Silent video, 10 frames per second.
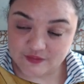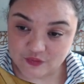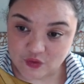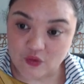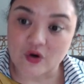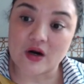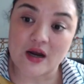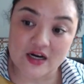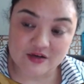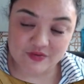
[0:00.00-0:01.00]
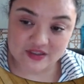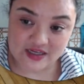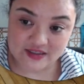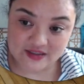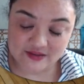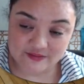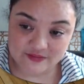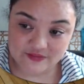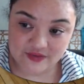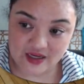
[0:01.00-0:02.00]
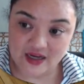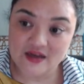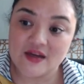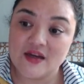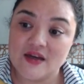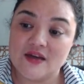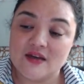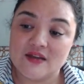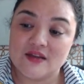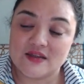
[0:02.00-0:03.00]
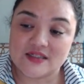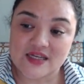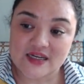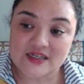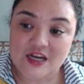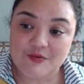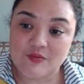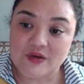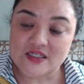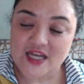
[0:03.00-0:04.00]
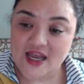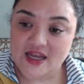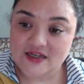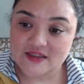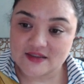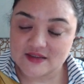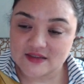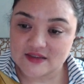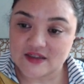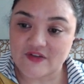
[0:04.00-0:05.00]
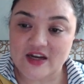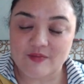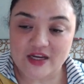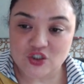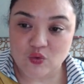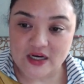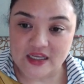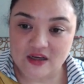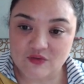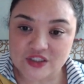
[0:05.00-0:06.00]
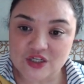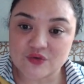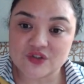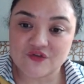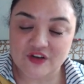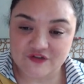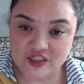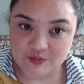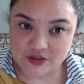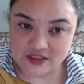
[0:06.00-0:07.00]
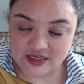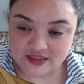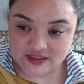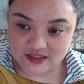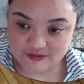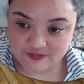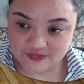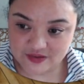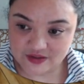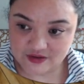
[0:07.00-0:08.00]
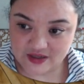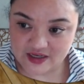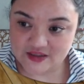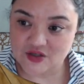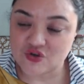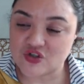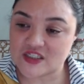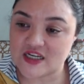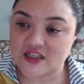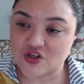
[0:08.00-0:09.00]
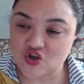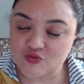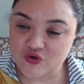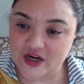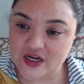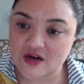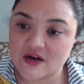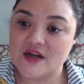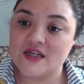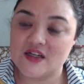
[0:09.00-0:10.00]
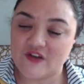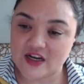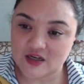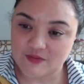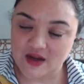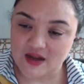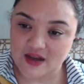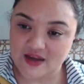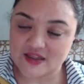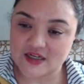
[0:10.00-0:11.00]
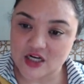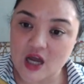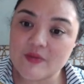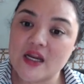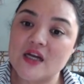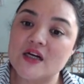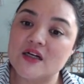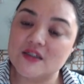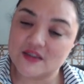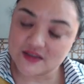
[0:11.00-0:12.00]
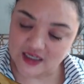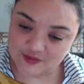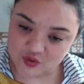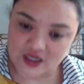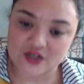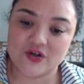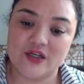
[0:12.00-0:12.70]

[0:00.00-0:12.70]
or 100%. Okay, the second time would be 10 divided by 20, which equals 50%. Right, so you just take the numerator divided by the denominator times 100.